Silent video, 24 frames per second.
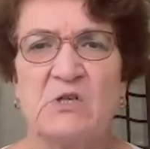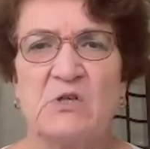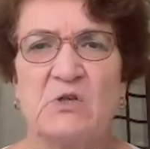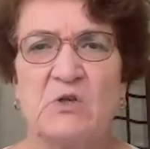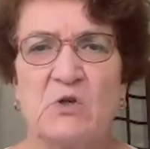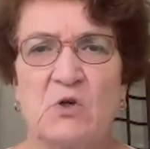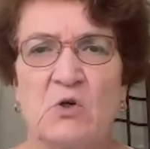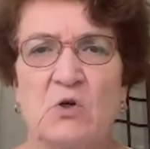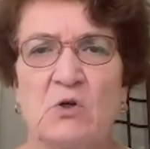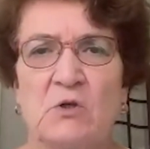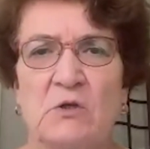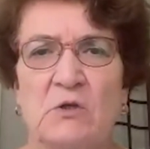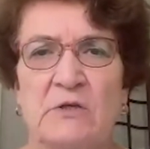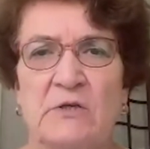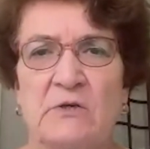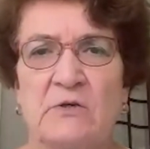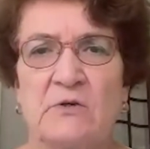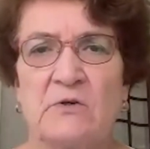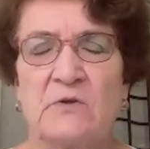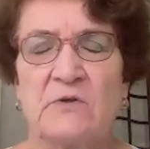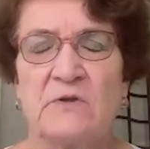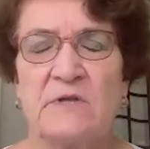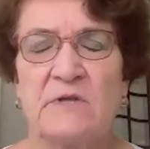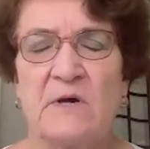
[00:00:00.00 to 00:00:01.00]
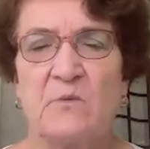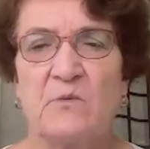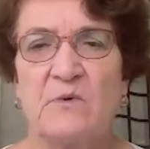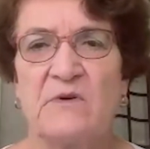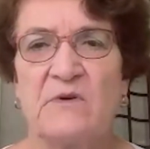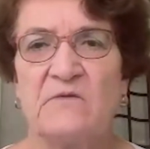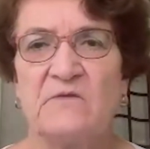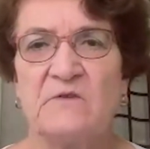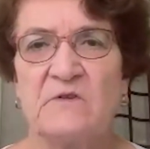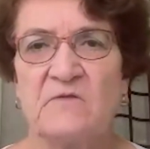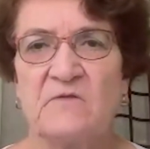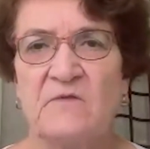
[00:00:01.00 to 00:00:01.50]
earlier that
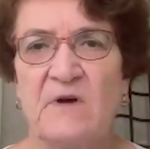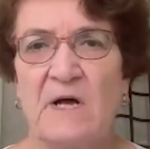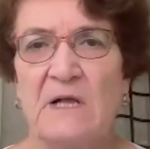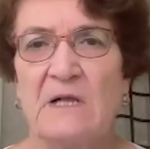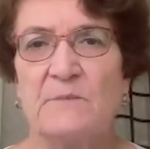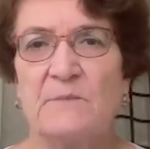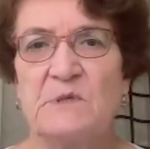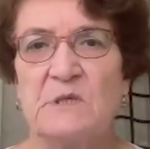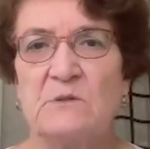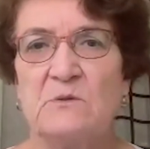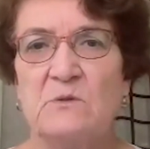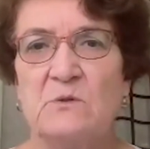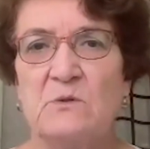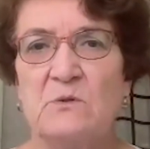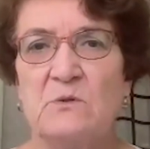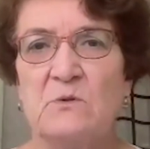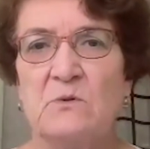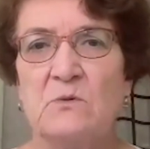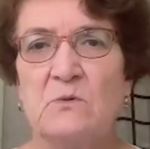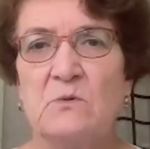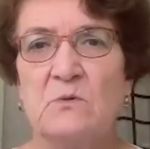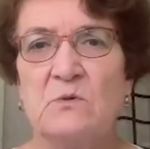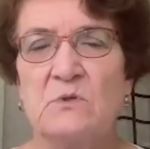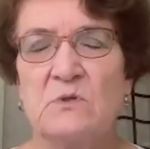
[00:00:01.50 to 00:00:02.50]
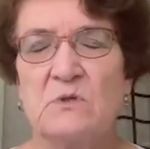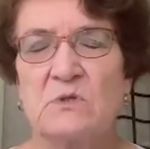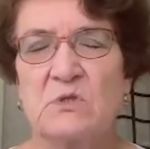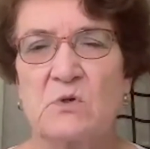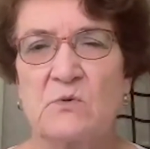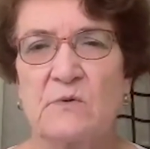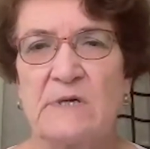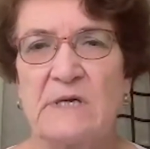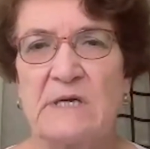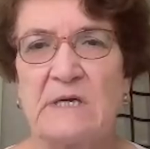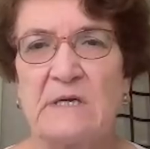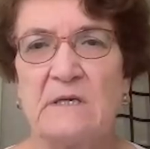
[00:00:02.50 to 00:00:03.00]
we've developed a new
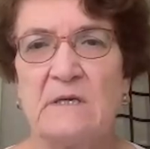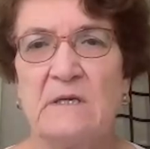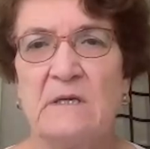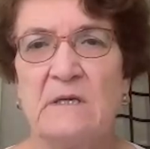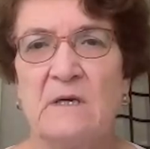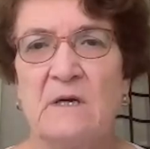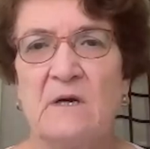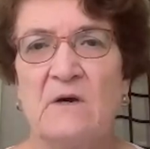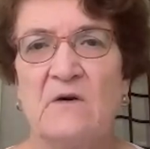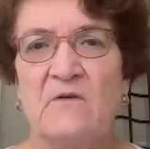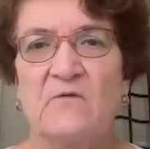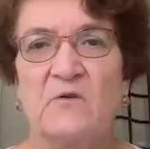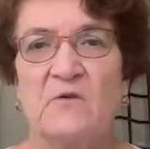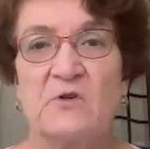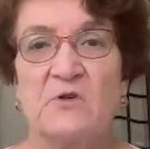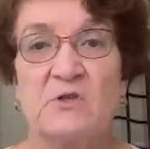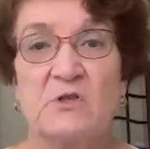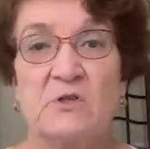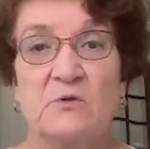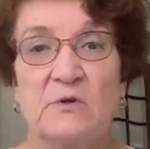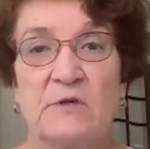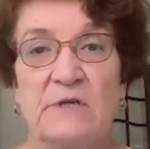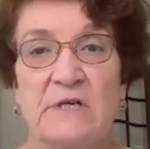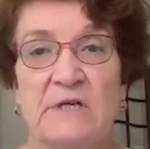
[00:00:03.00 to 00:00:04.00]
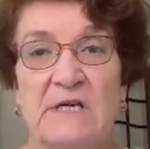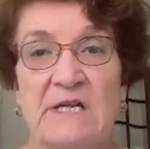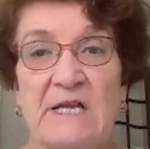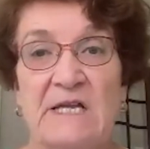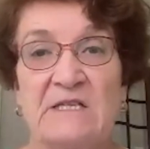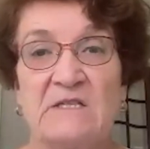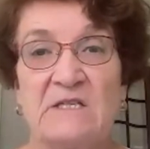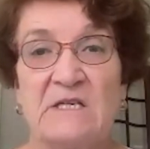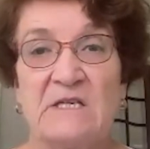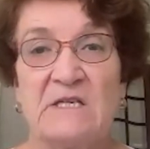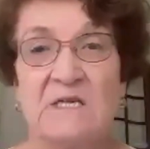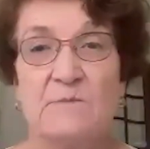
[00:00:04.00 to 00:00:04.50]
screen for children at
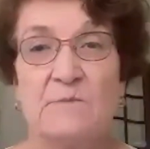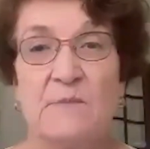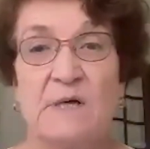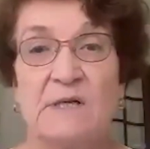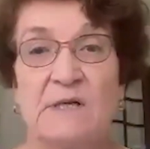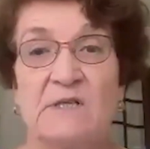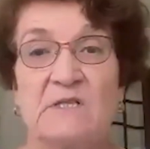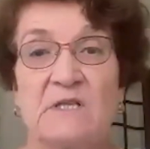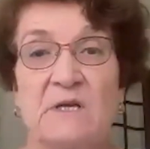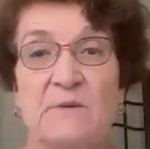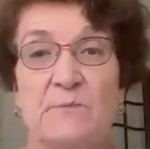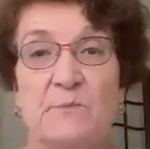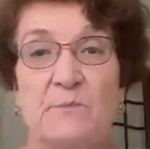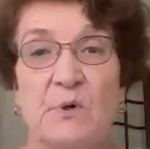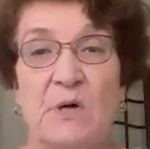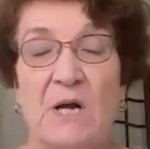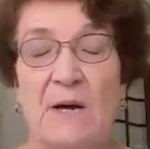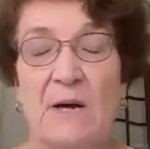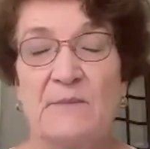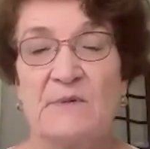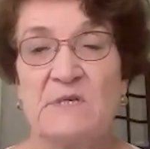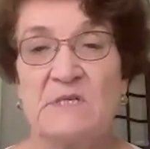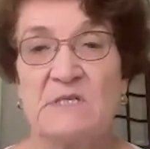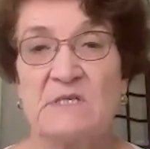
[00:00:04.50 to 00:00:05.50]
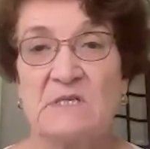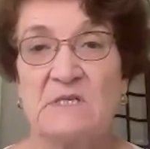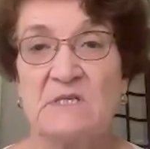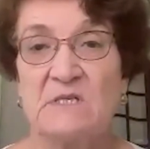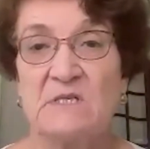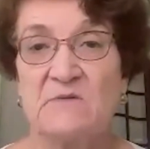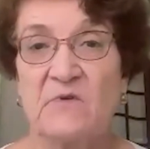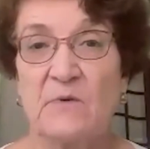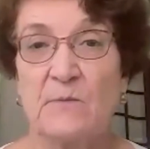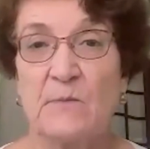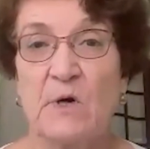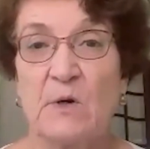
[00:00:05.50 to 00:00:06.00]
18 months that promises
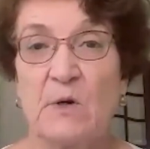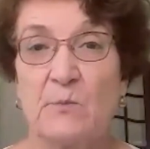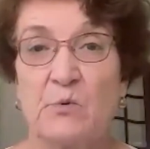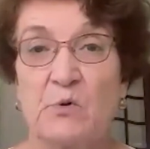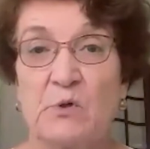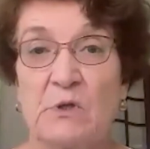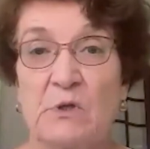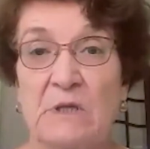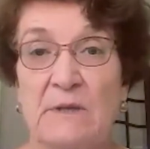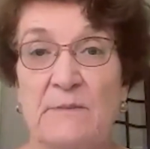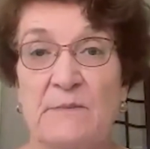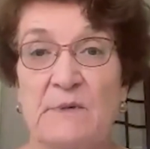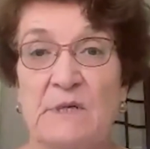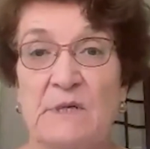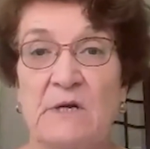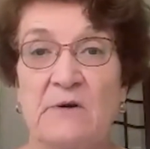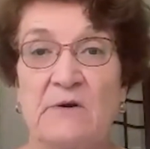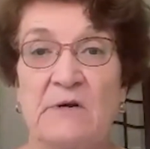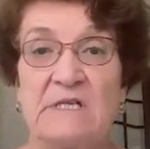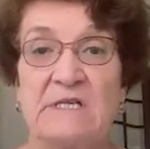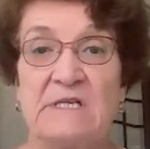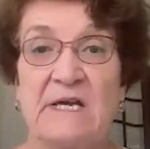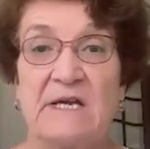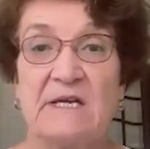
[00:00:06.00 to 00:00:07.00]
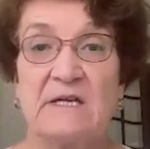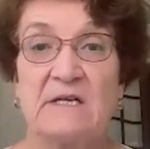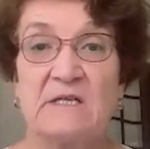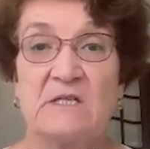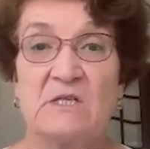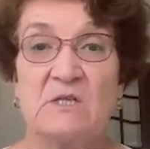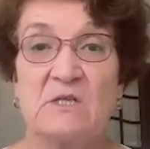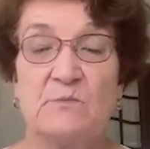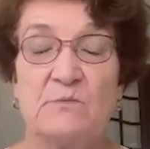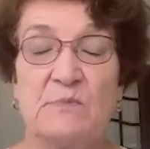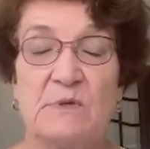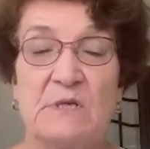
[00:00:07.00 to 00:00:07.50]
from our preliminary data
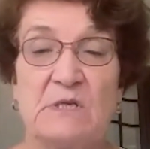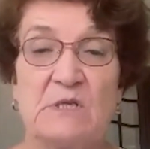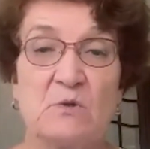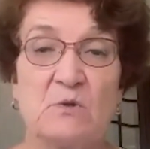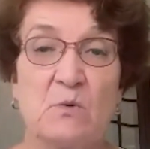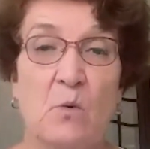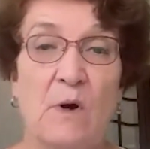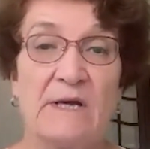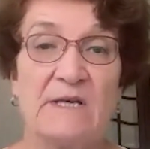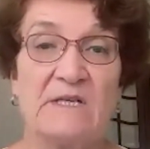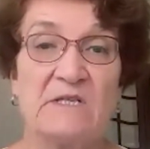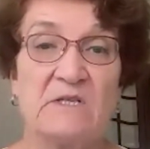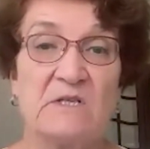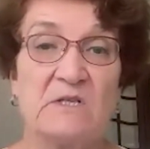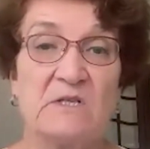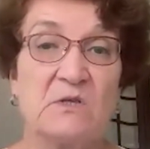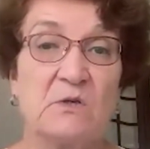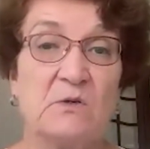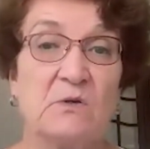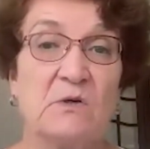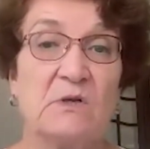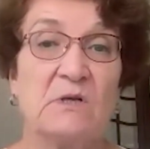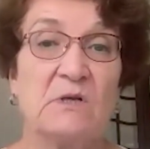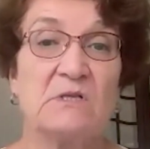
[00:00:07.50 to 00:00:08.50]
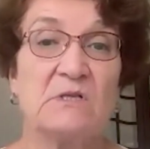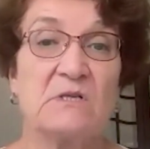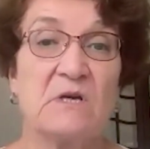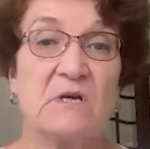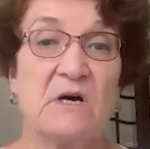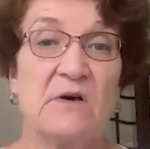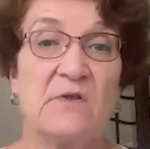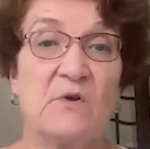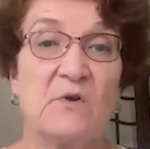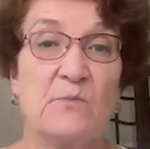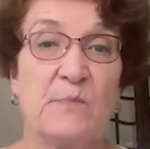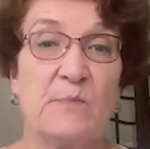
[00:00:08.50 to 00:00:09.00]
to be twice as good as
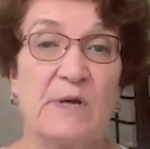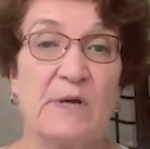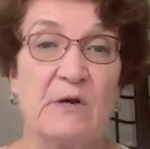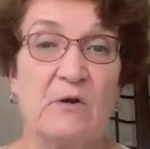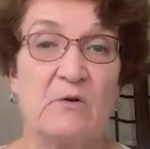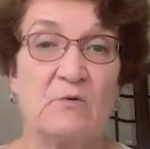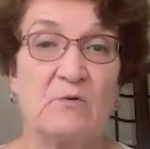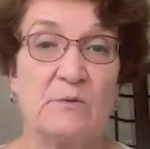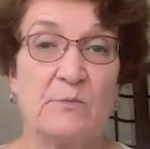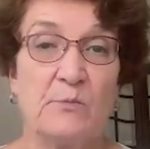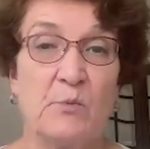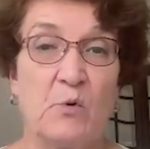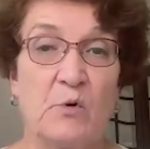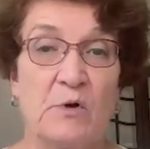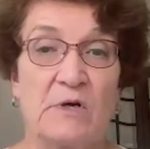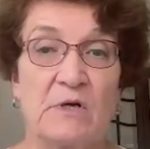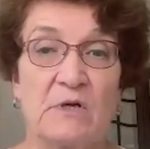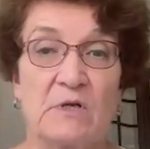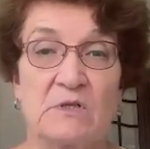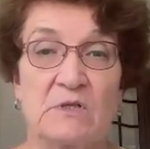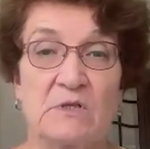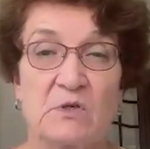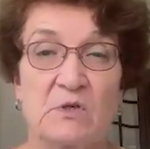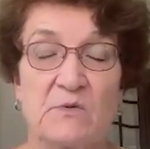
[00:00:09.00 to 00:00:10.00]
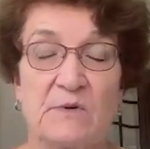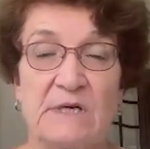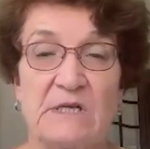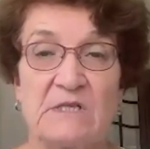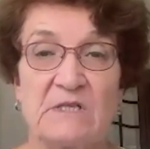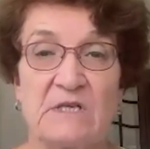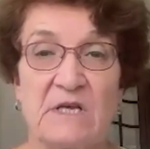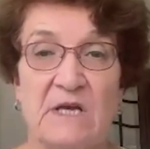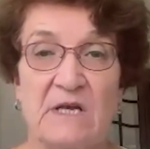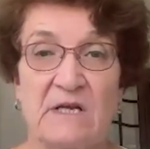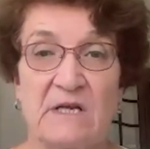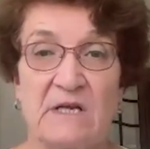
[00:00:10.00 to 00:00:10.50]
other parent report
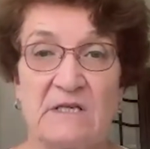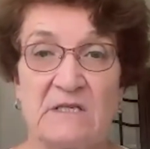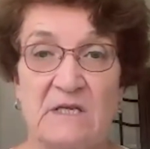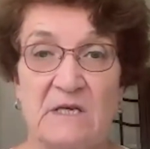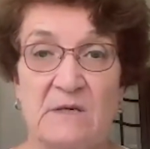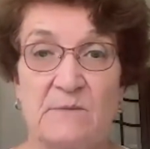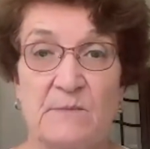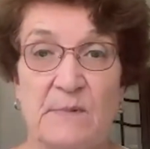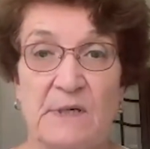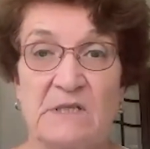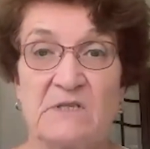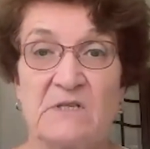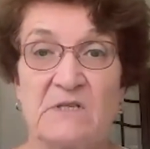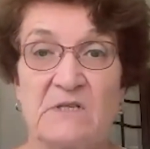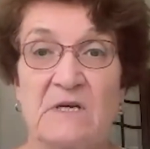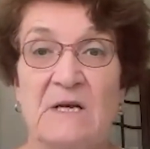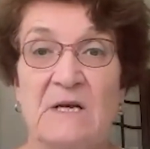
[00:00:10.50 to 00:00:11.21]
screens at 18 months.